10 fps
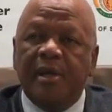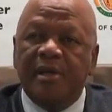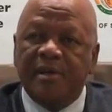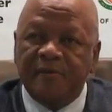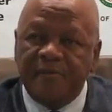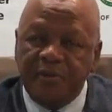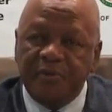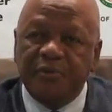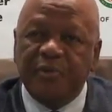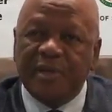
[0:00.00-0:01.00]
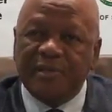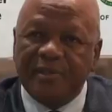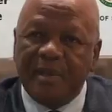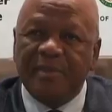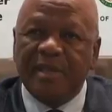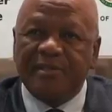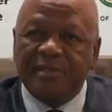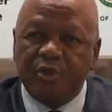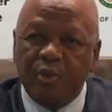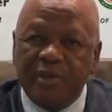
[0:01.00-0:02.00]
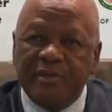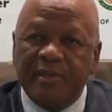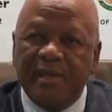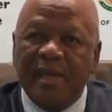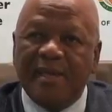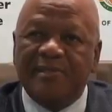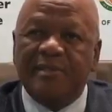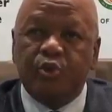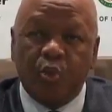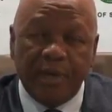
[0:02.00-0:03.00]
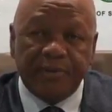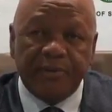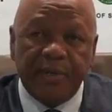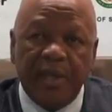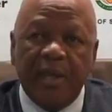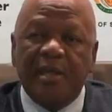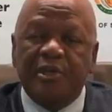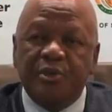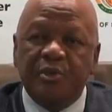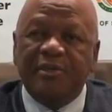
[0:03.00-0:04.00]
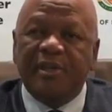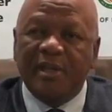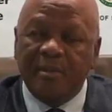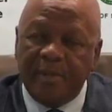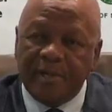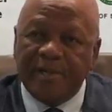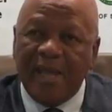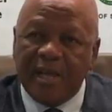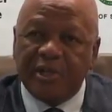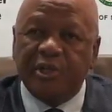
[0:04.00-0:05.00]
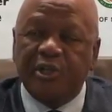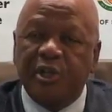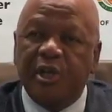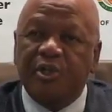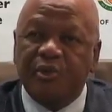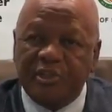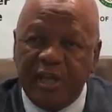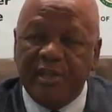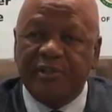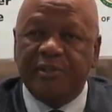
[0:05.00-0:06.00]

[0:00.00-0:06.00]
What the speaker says: refused to accept their situation as it was and took deliberate action to change